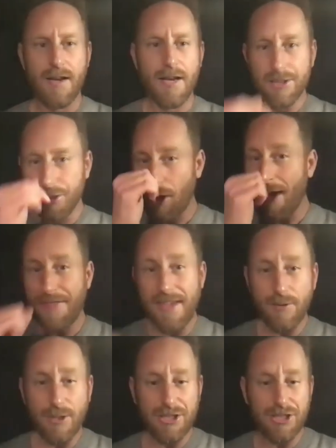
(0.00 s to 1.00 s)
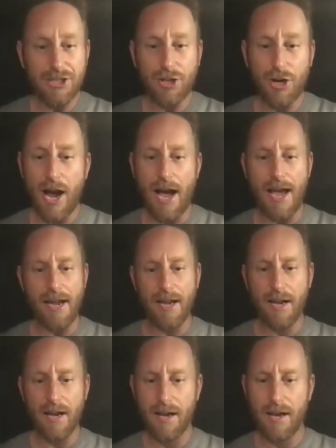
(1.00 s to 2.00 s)
so I think we should try
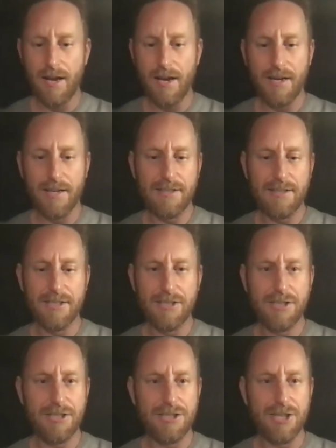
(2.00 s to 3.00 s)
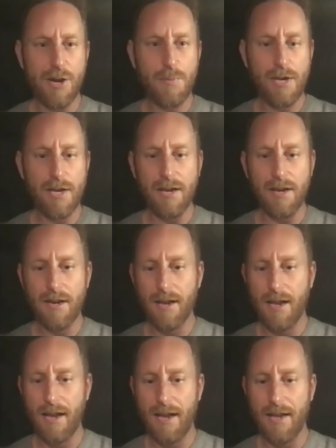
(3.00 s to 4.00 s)
uh, to, to jump in
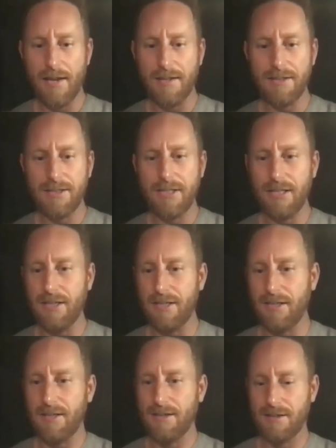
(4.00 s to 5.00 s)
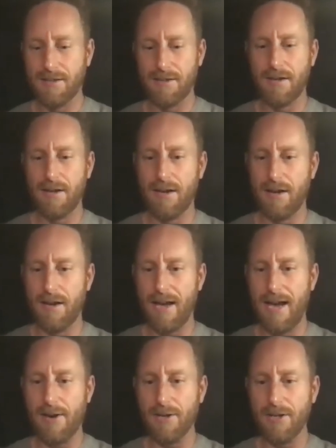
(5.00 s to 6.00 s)
and see uh,
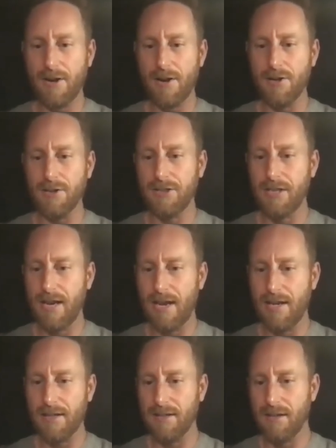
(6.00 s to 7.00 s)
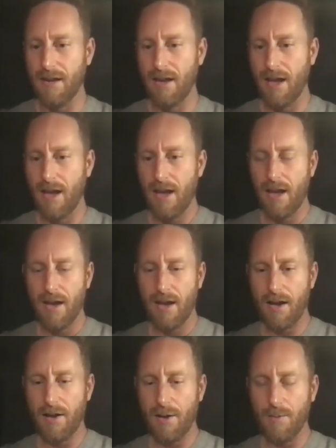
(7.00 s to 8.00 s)
how it goes. And
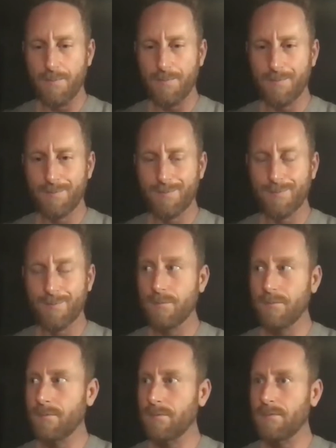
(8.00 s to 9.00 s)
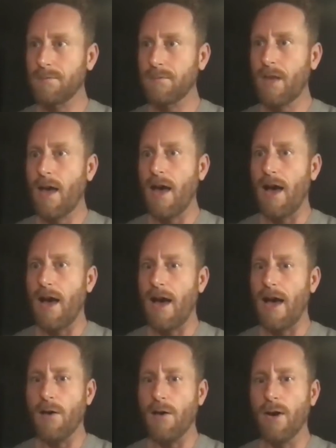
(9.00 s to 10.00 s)
um,
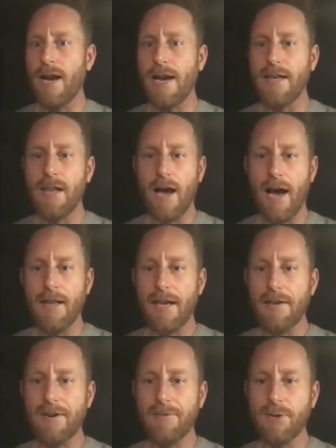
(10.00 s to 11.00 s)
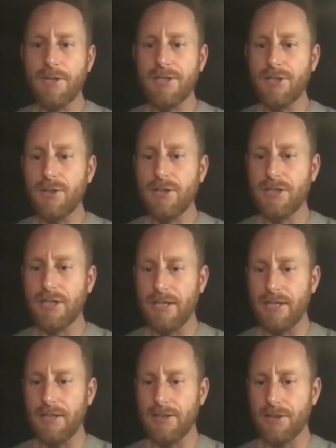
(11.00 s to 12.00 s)
I, what I'd, I'd like for everyone to do is,
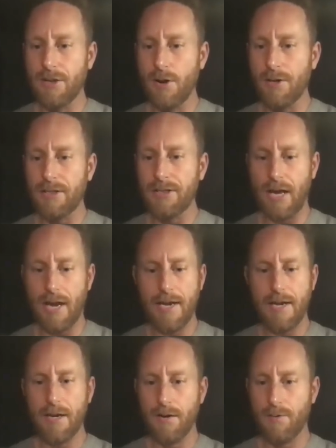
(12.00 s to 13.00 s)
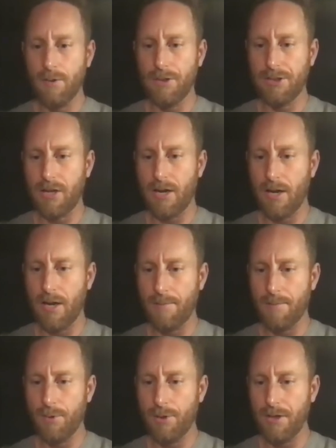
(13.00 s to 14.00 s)
is go to the site, which
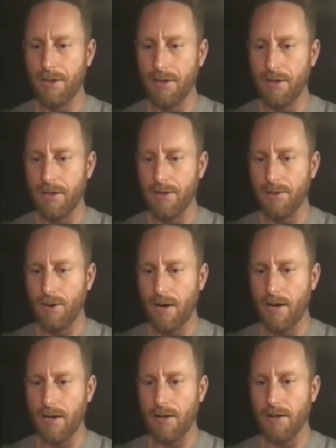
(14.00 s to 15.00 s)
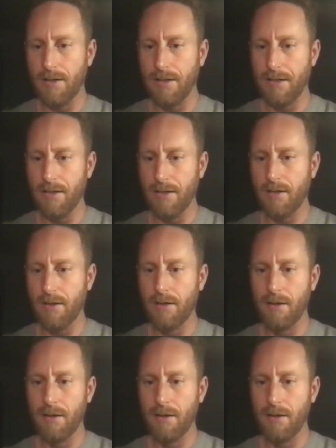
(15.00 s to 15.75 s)
I'm putting the URL in,